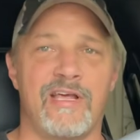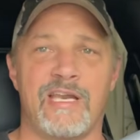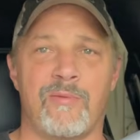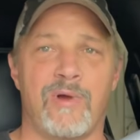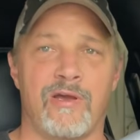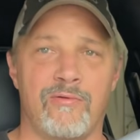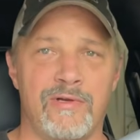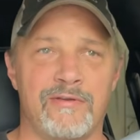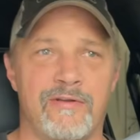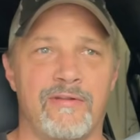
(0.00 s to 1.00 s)
that, and I probably
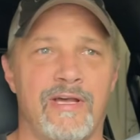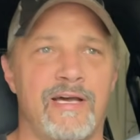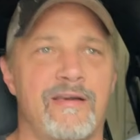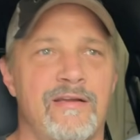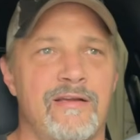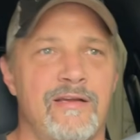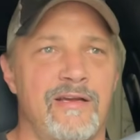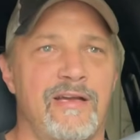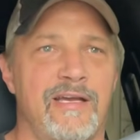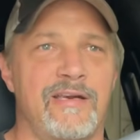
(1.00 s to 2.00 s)
will do that,
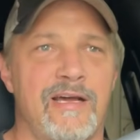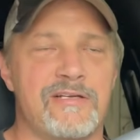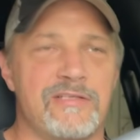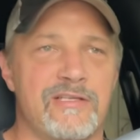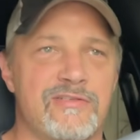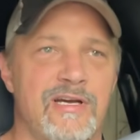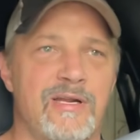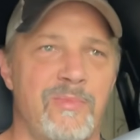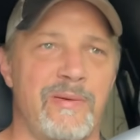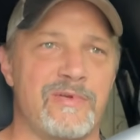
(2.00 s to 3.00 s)
and actually try to
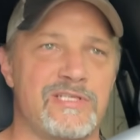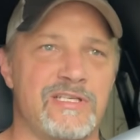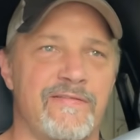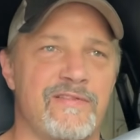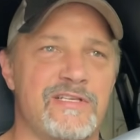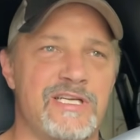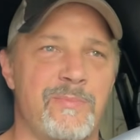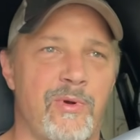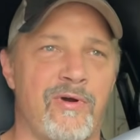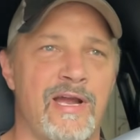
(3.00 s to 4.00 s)
maybe shift the
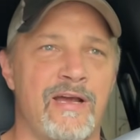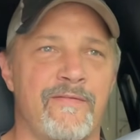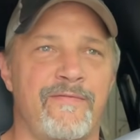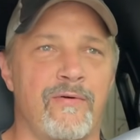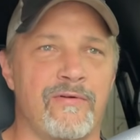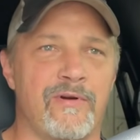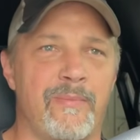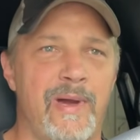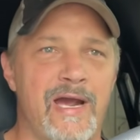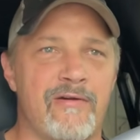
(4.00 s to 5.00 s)
Jeep around forward and
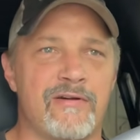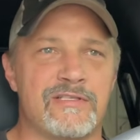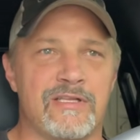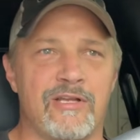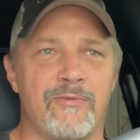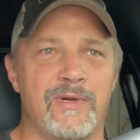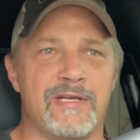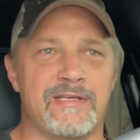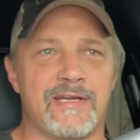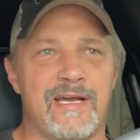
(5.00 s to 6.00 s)
backwards a little
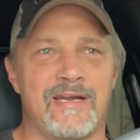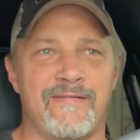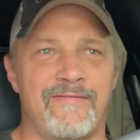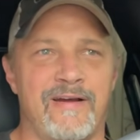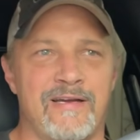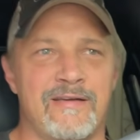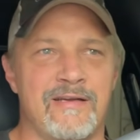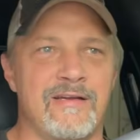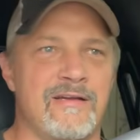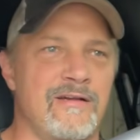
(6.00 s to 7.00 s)
bit to kind of find
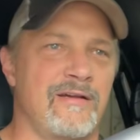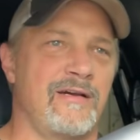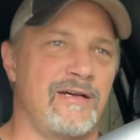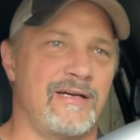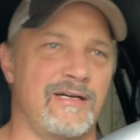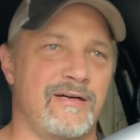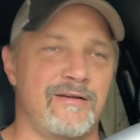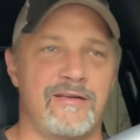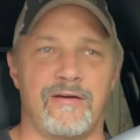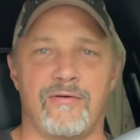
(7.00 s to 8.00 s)

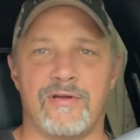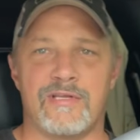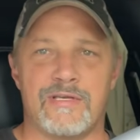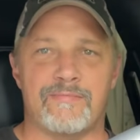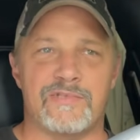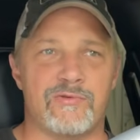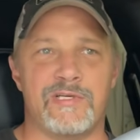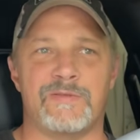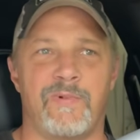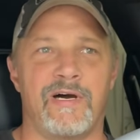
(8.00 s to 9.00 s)
where the
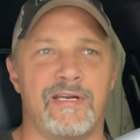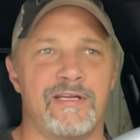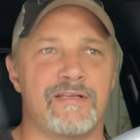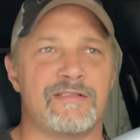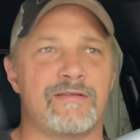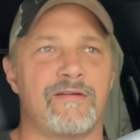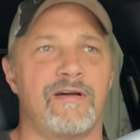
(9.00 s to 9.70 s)
sweet spot is